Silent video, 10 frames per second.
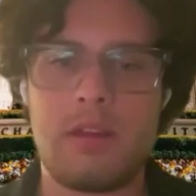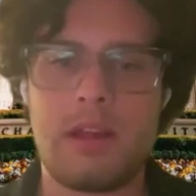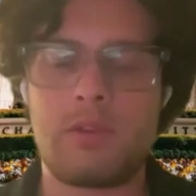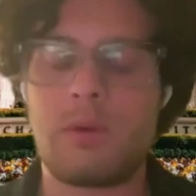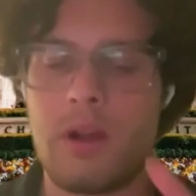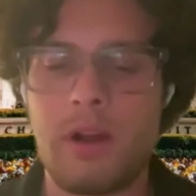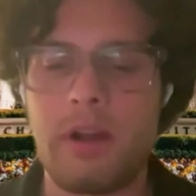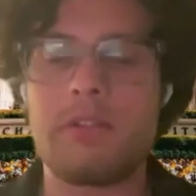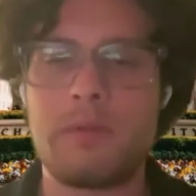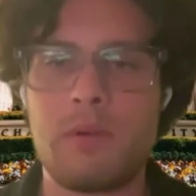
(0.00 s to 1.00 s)
That's what art
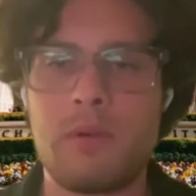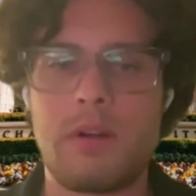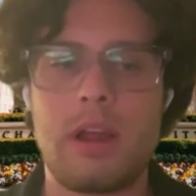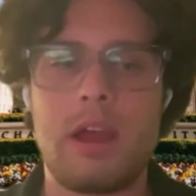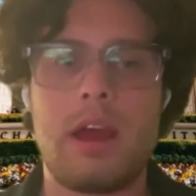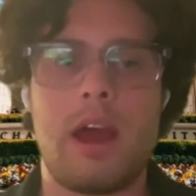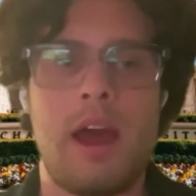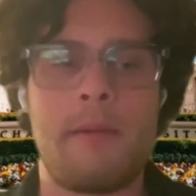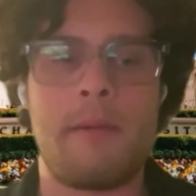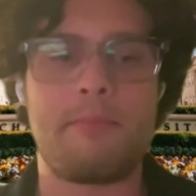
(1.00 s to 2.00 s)
is for.
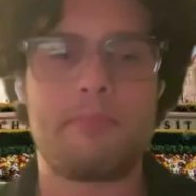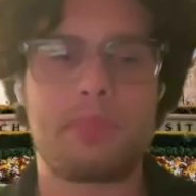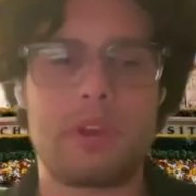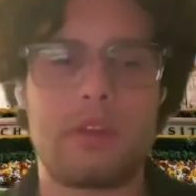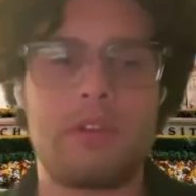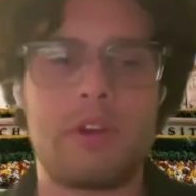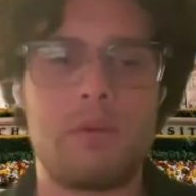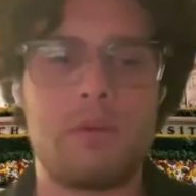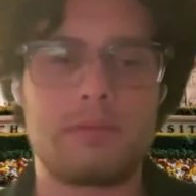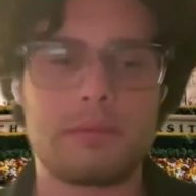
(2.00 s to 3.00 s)
Um,
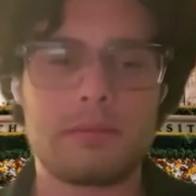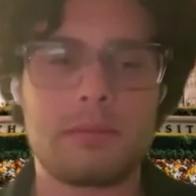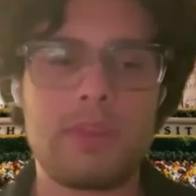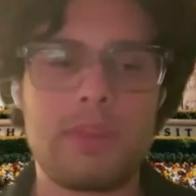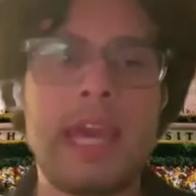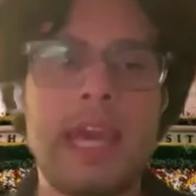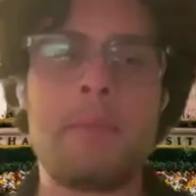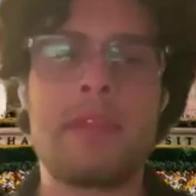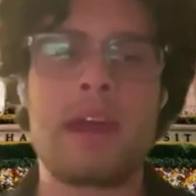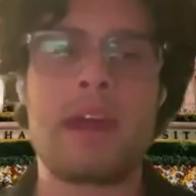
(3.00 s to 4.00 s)
so
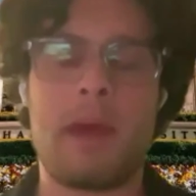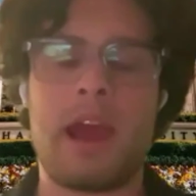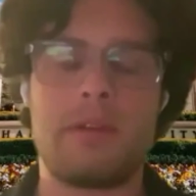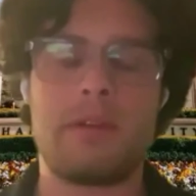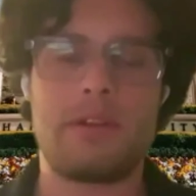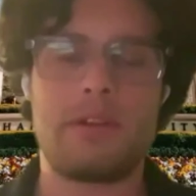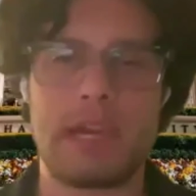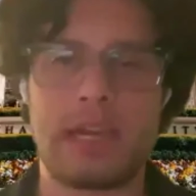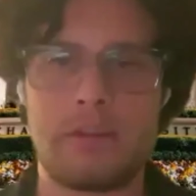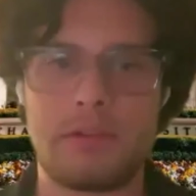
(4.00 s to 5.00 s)
keeping that in mind when you're
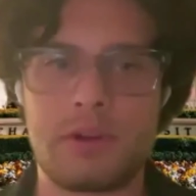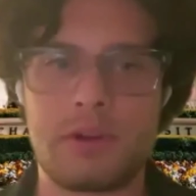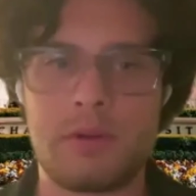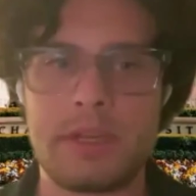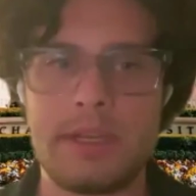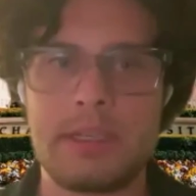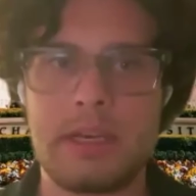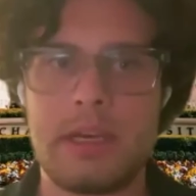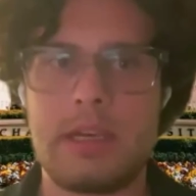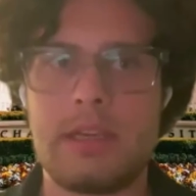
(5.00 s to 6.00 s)
telling your stories
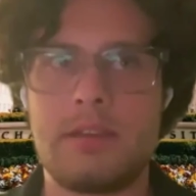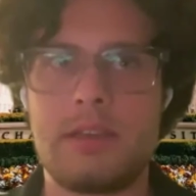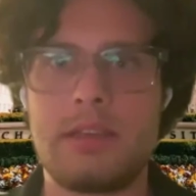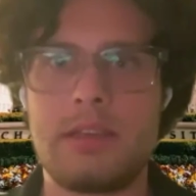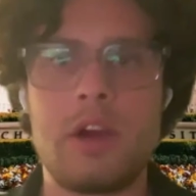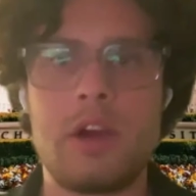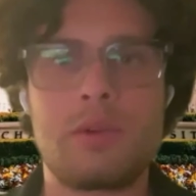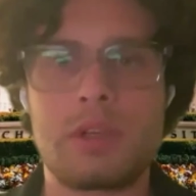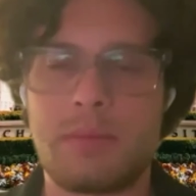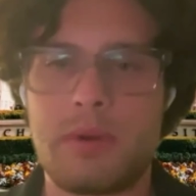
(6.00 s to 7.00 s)
is go
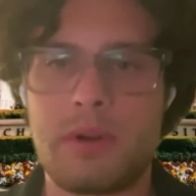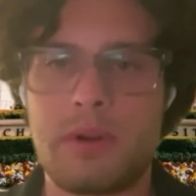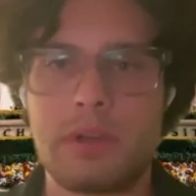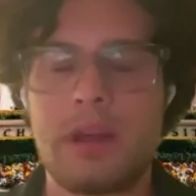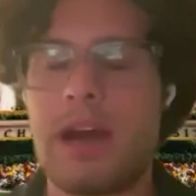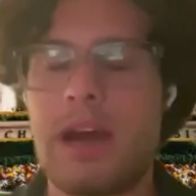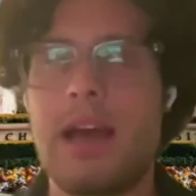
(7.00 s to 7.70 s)
towards the personal.